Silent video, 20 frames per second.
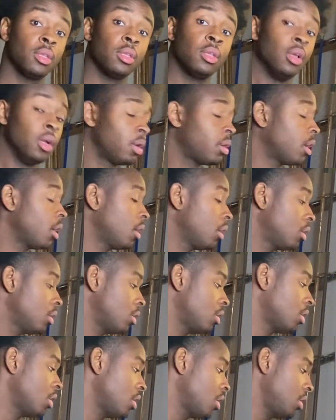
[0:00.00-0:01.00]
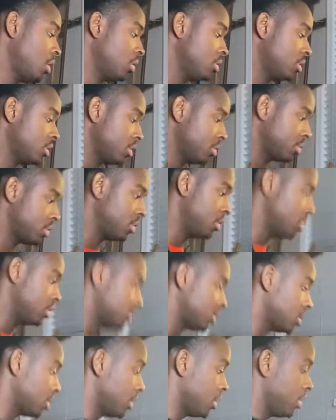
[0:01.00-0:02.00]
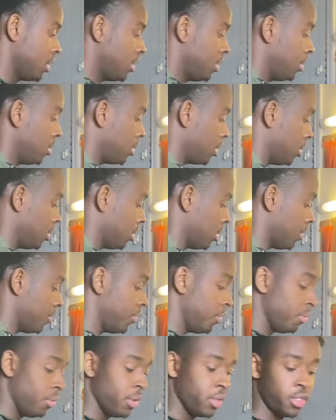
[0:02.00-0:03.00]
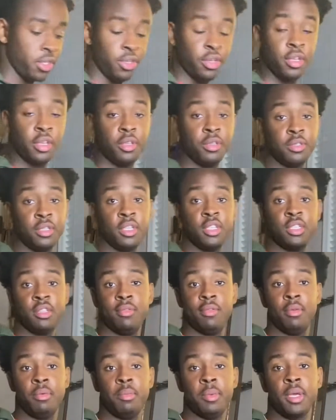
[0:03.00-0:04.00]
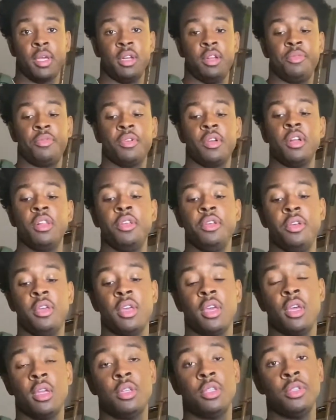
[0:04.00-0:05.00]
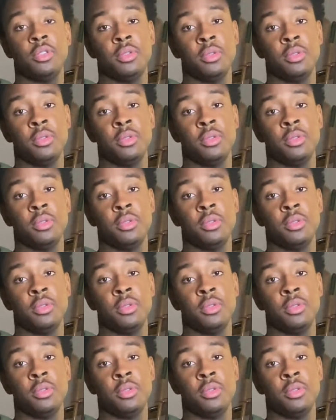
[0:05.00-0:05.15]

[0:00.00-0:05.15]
Okay. All right. Sounds good. So, and then you can, if you want to, you can use this. If you want to make a different color, you can too.